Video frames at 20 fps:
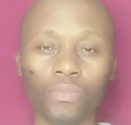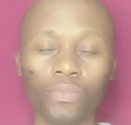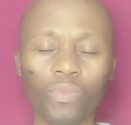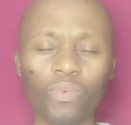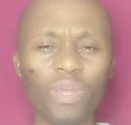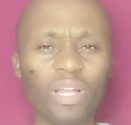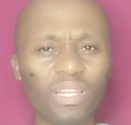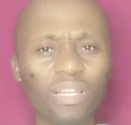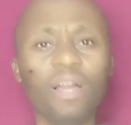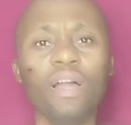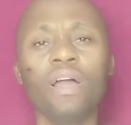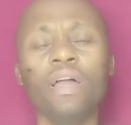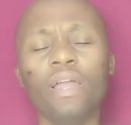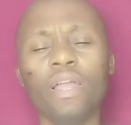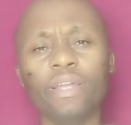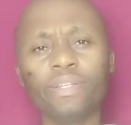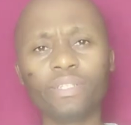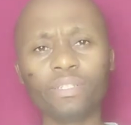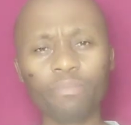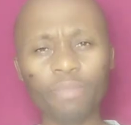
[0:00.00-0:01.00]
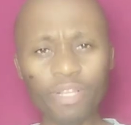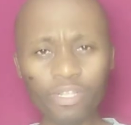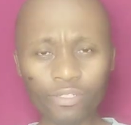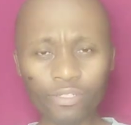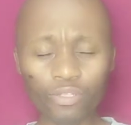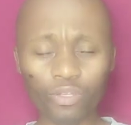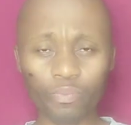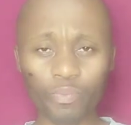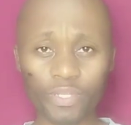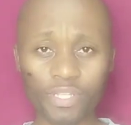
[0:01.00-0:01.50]
Well, it remains
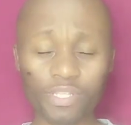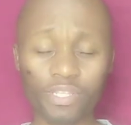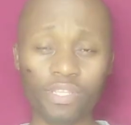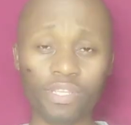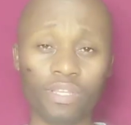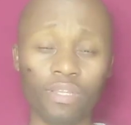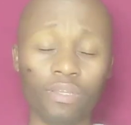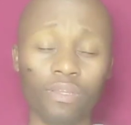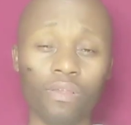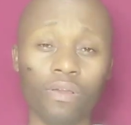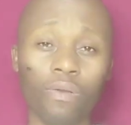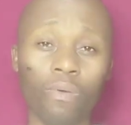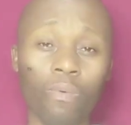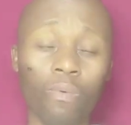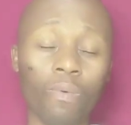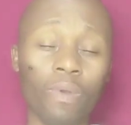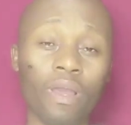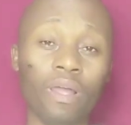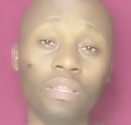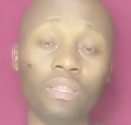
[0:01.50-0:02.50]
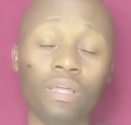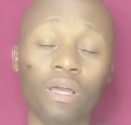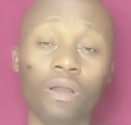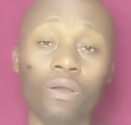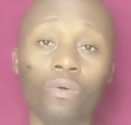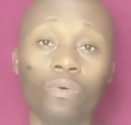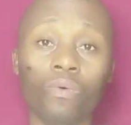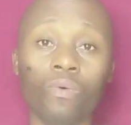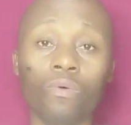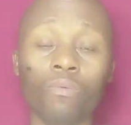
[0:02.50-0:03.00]
to be seen whether
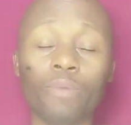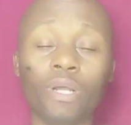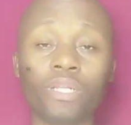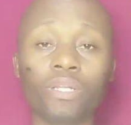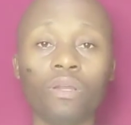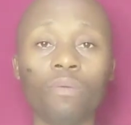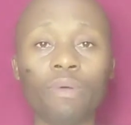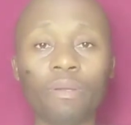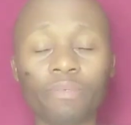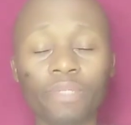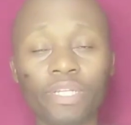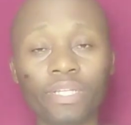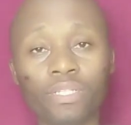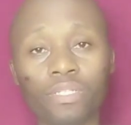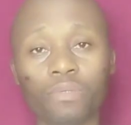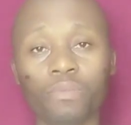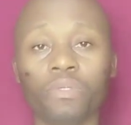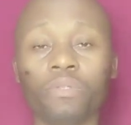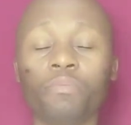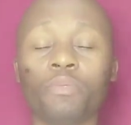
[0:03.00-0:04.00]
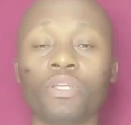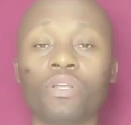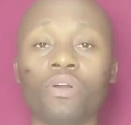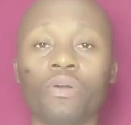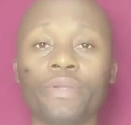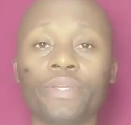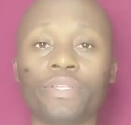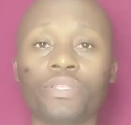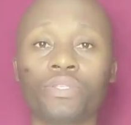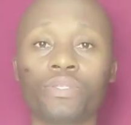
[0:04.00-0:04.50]
Monqoba will be
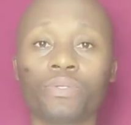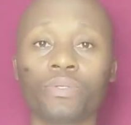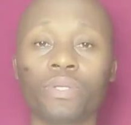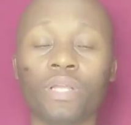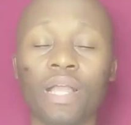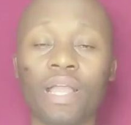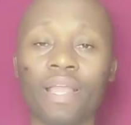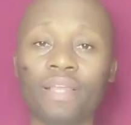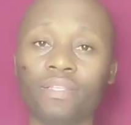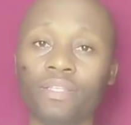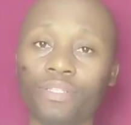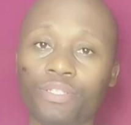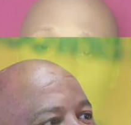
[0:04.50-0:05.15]
going to Kaizer